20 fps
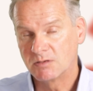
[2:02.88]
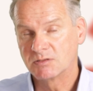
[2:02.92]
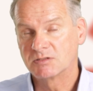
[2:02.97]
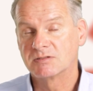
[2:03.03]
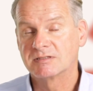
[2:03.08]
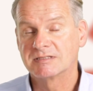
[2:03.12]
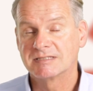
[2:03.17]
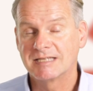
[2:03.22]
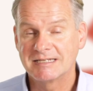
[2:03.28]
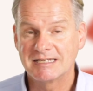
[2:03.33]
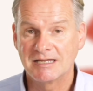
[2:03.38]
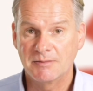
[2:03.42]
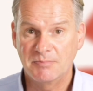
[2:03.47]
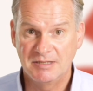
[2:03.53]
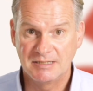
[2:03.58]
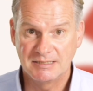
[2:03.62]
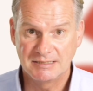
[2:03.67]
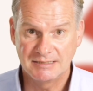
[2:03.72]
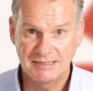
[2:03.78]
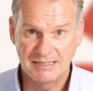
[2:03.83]
how to set up
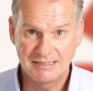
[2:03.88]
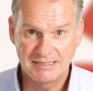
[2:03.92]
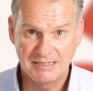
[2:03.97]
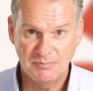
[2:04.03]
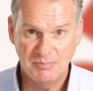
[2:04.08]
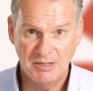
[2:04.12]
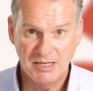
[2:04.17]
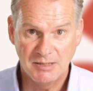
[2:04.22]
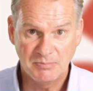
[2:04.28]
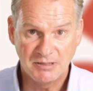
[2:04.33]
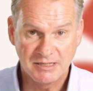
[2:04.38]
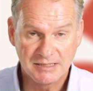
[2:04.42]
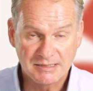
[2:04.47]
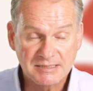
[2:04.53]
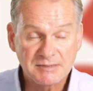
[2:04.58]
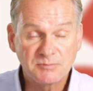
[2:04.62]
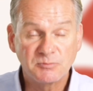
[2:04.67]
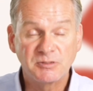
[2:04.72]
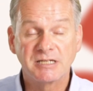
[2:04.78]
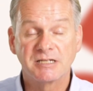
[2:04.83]
these data
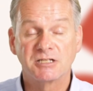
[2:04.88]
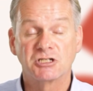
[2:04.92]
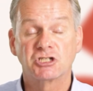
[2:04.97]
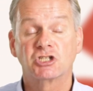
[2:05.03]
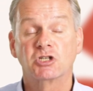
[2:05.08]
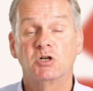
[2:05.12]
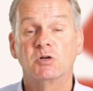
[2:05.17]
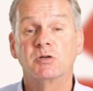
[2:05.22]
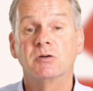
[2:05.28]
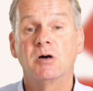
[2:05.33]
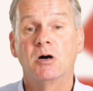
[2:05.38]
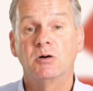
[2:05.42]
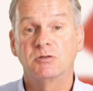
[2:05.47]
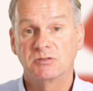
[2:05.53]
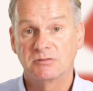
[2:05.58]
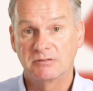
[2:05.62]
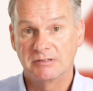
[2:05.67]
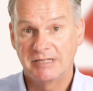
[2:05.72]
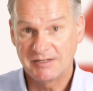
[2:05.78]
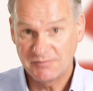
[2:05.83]
pipelines. We can show you how
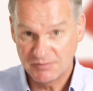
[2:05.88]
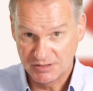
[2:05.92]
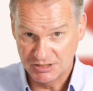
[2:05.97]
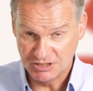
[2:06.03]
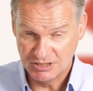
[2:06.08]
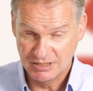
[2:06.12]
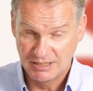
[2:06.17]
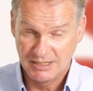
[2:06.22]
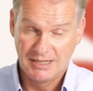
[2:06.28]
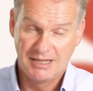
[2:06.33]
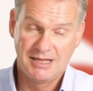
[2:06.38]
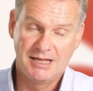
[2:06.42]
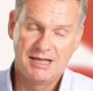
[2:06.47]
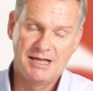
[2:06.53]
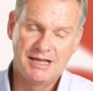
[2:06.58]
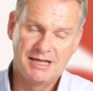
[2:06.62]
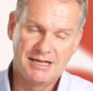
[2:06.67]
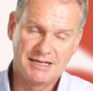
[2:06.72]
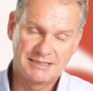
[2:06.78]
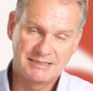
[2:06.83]
to leverage
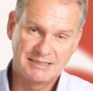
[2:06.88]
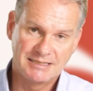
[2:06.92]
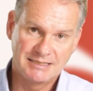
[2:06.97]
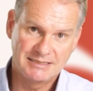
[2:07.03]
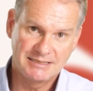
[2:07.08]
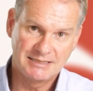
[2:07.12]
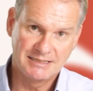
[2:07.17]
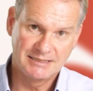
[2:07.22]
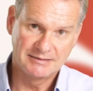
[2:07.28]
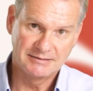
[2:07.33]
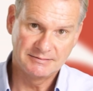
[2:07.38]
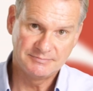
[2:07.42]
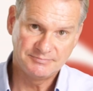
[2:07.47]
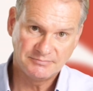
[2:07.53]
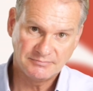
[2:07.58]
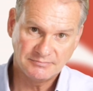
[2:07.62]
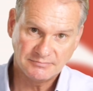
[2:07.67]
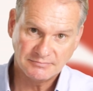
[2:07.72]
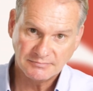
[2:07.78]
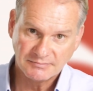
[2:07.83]

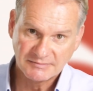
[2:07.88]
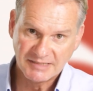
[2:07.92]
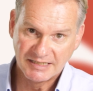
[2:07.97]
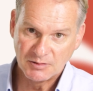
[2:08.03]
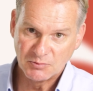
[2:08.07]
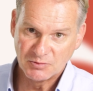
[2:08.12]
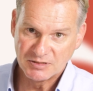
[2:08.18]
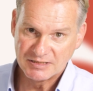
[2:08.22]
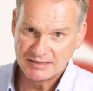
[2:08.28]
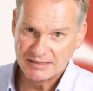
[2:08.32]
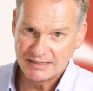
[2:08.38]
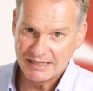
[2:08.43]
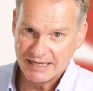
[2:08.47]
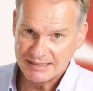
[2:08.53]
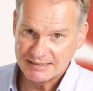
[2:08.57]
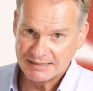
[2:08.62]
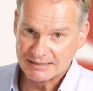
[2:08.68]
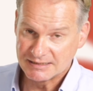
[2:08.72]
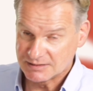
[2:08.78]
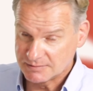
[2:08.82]
existing linguistic
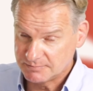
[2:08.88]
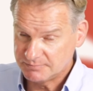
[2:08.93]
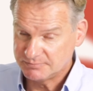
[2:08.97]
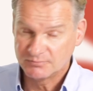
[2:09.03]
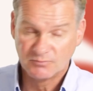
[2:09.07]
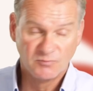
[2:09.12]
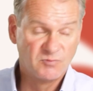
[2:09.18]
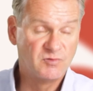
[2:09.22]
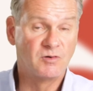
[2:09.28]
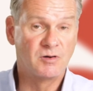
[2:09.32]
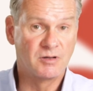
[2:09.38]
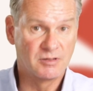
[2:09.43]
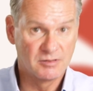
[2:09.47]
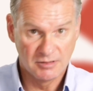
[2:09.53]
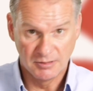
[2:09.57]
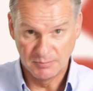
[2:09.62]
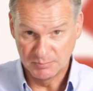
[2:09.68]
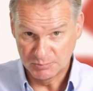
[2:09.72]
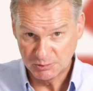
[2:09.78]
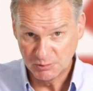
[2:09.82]
assets for
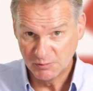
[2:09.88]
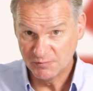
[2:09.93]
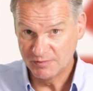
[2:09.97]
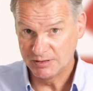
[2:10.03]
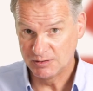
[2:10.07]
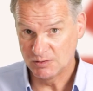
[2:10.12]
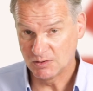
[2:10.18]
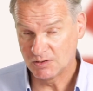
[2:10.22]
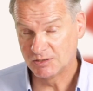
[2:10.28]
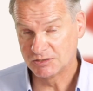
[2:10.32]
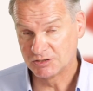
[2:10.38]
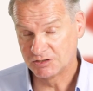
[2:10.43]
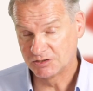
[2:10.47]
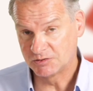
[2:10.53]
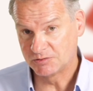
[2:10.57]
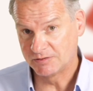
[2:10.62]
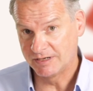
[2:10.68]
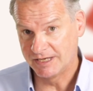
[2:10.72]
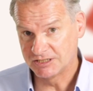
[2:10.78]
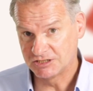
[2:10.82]
improving your
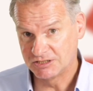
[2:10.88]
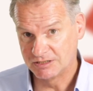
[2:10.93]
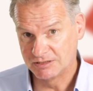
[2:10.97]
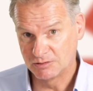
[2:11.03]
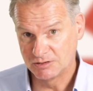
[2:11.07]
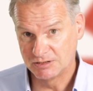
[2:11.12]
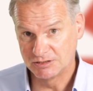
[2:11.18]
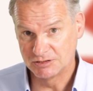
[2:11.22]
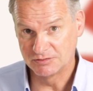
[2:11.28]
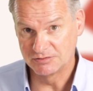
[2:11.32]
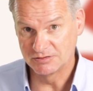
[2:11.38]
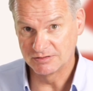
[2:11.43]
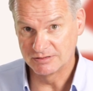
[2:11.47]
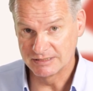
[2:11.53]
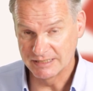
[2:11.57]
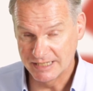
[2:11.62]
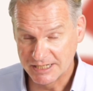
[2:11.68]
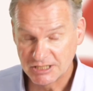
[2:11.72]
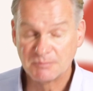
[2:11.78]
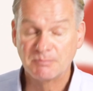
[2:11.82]
content creation and content
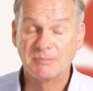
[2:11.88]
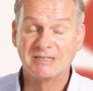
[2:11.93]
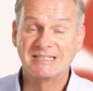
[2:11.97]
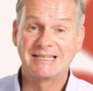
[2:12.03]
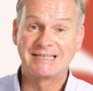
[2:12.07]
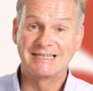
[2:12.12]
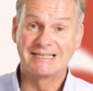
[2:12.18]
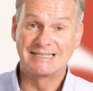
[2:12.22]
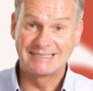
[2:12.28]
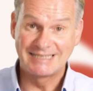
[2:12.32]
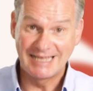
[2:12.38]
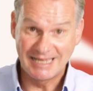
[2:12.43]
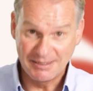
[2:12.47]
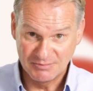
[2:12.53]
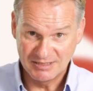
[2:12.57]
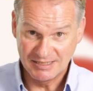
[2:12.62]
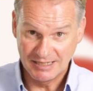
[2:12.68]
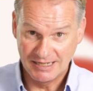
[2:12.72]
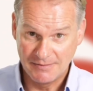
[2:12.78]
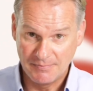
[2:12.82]
translation, but at the
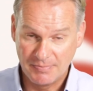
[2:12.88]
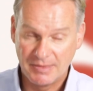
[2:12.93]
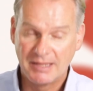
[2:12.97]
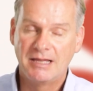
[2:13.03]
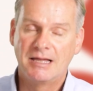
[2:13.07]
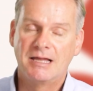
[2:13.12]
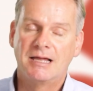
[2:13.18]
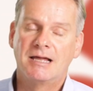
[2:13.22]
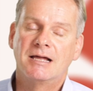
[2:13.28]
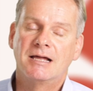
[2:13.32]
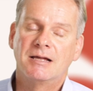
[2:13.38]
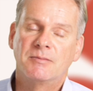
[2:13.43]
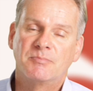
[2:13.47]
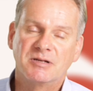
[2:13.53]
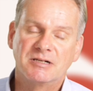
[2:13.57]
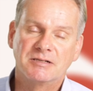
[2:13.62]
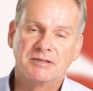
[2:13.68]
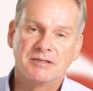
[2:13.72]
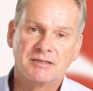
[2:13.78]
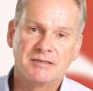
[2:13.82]
same time
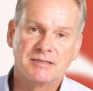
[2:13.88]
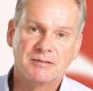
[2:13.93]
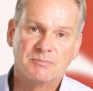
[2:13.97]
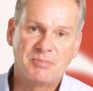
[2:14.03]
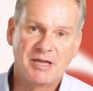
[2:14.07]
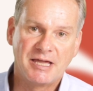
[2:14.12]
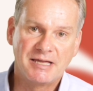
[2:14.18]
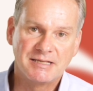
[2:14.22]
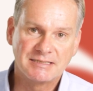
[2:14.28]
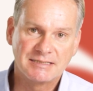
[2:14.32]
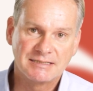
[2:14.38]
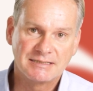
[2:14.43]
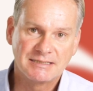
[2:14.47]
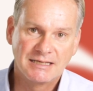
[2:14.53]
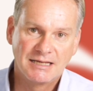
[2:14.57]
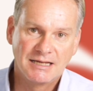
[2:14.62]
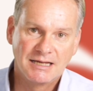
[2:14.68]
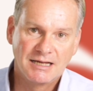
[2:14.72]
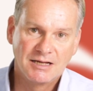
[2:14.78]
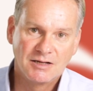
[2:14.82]
building the
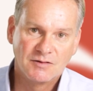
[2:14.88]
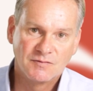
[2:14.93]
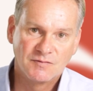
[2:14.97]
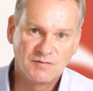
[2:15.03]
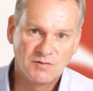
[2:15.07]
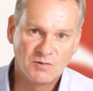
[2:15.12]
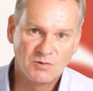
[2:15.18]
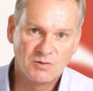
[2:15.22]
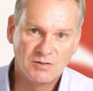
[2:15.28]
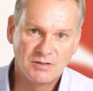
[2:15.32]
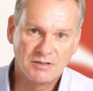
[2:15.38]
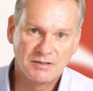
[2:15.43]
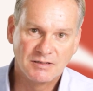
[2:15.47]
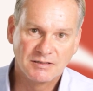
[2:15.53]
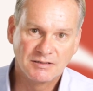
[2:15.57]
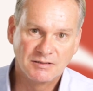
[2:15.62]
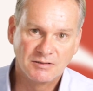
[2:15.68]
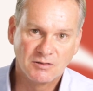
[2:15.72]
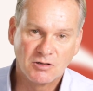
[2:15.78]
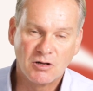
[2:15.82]
base
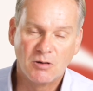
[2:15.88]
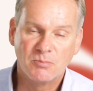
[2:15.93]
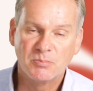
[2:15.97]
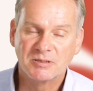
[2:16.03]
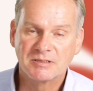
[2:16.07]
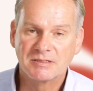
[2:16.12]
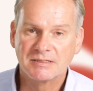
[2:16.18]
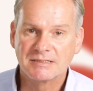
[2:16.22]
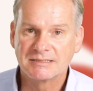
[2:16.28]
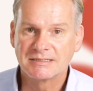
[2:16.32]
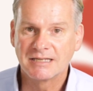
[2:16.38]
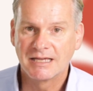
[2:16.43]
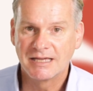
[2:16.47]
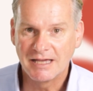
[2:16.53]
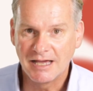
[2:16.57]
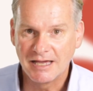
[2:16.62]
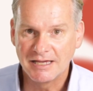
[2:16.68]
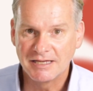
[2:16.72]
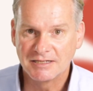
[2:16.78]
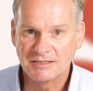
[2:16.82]
for your company's
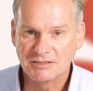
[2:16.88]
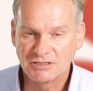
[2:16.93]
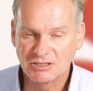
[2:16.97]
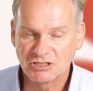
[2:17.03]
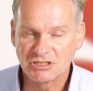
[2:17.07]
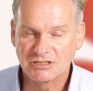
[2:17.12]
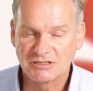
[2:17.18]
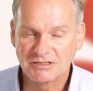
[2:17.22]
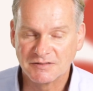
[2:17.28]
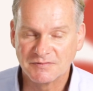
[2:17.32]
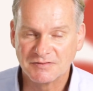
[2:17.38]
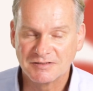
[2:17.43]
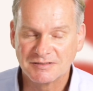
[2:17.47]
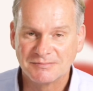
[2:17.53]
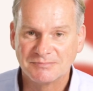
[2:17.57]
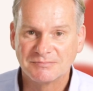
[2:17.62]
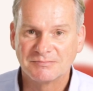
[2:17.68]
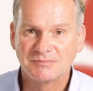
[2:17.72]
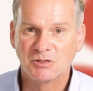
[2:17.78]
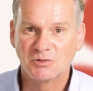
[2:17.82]
AI
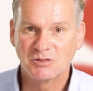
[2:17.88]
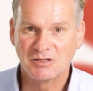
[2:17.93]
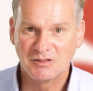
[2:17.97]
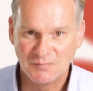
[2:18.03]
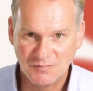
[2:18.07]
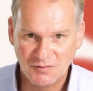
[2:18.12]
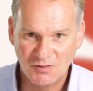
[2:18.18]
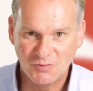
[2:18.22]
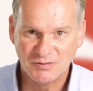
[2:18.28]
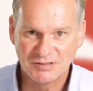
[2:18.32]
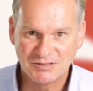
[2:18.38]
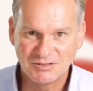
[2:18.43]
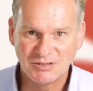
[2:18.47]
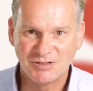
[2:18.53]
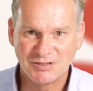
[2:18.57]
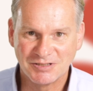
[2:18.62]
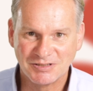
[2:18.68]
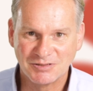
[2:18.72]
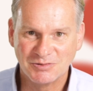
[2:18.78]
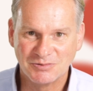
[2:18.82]
initiatives. Looking forward to
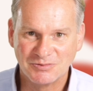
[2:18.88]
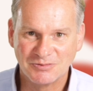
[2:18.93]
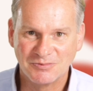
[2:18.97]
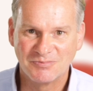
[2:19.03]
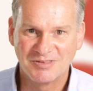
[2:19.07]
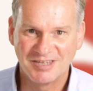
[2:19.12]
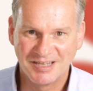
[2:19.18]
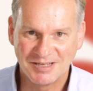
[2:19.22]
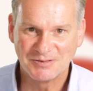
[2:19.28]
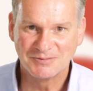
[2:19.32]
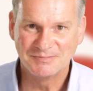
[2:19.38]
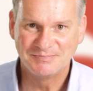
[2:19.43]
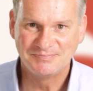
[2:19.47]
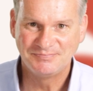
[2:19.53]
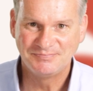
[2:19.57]
talking to you. Thank you.